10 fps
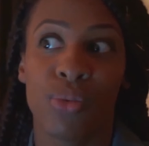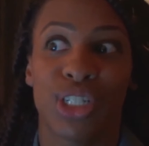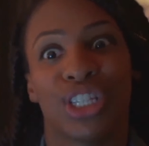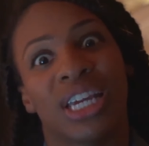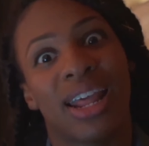
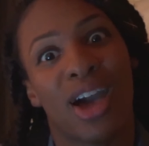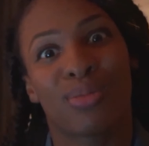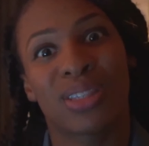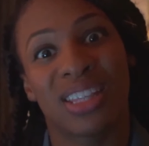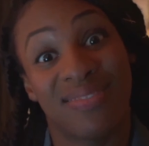which then
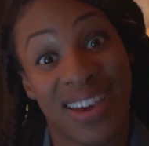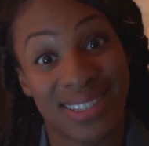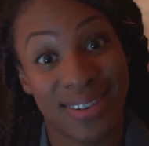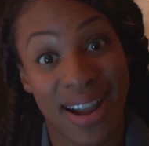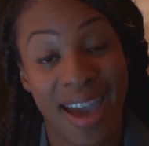helps the
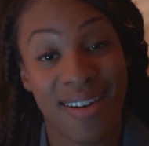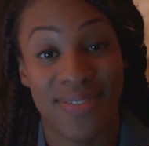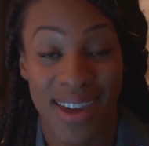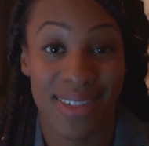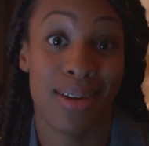investor have
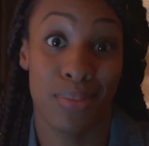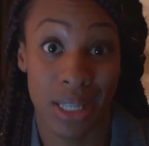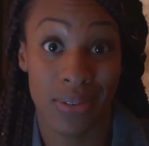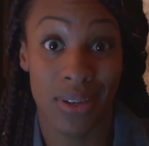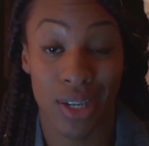faith and
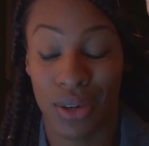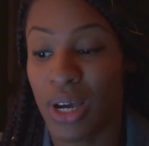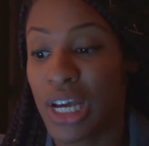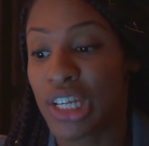believe in you.